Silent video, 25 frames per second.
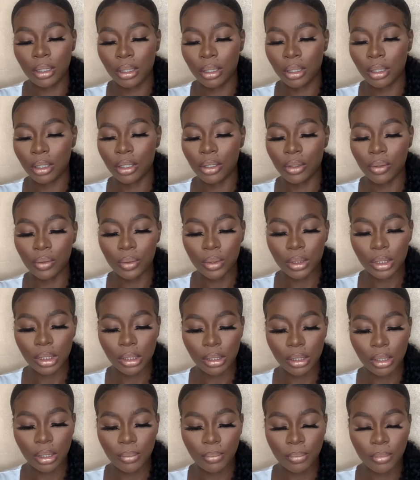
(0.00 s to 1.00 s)

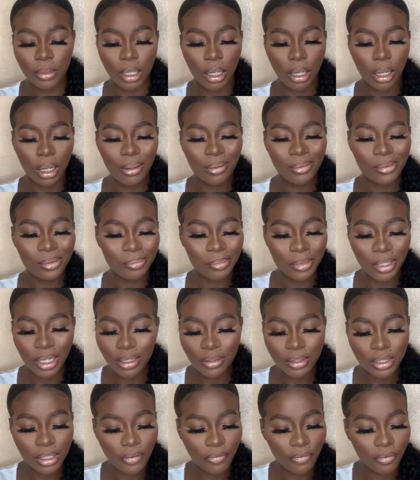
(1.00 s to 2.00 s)
Q-tip. I
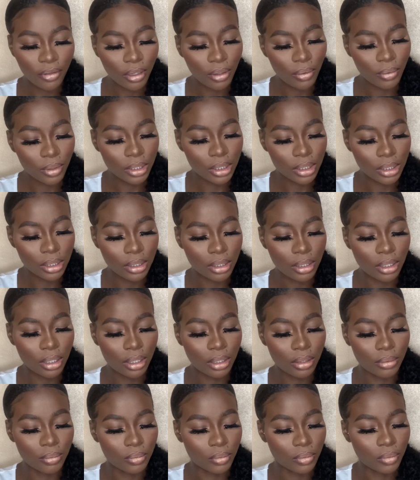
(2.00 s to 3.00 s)
forget what its
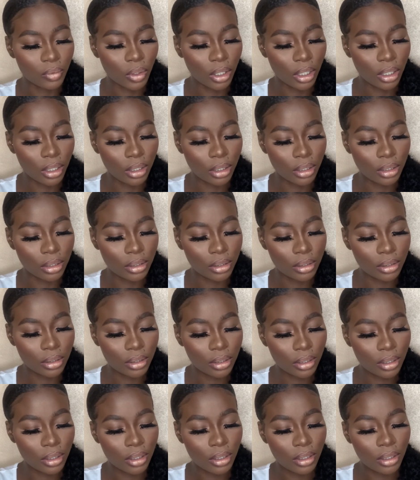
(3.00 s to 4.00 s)
name. Why?
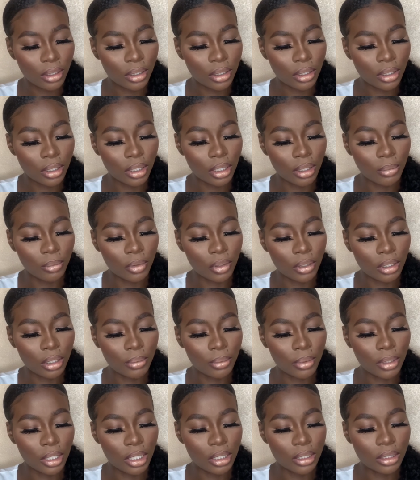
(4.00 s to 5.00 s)
And I'm gonna
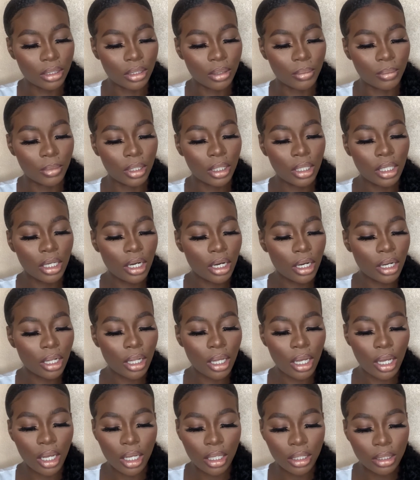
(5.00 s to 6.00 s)
apply some clear
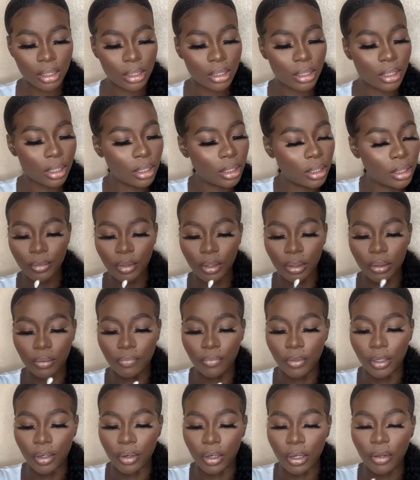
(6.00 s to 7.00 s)
gloss,
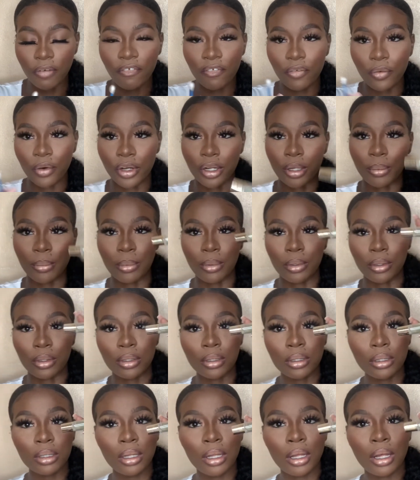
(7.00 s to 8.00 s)
very
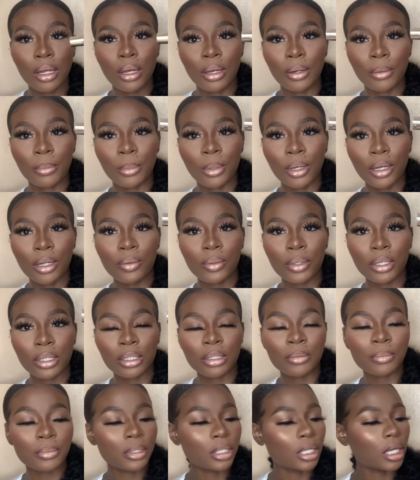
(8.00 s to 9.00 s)
affordable Broadway
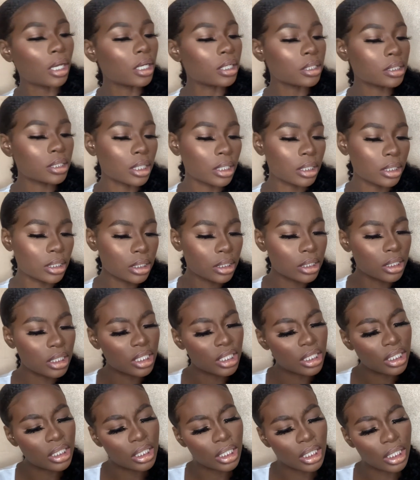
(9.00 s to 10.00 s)
lip gloss, and this
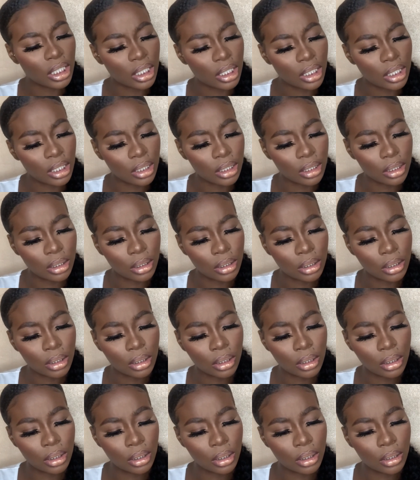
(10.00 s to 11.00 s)
is in
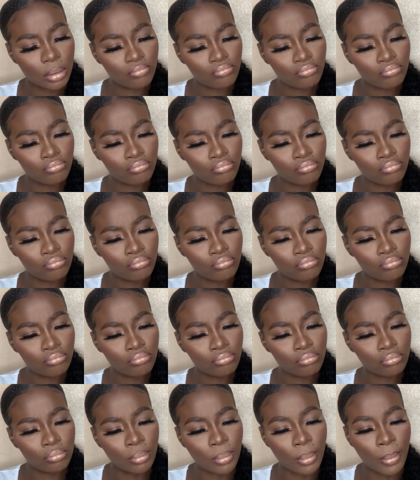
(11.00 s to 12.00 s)

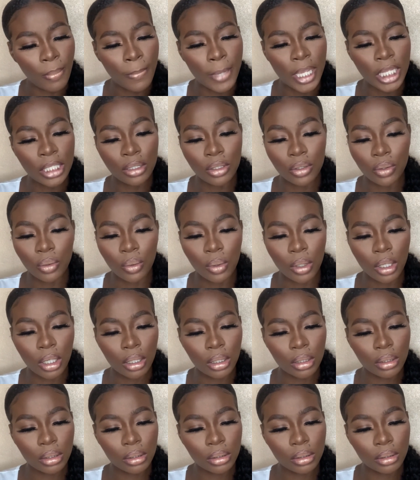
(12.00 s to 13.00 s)
mint
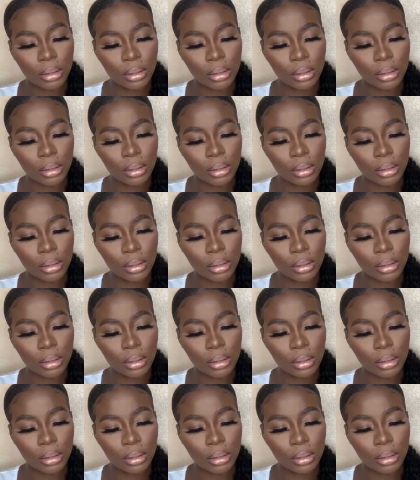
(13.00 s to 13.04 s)
oil.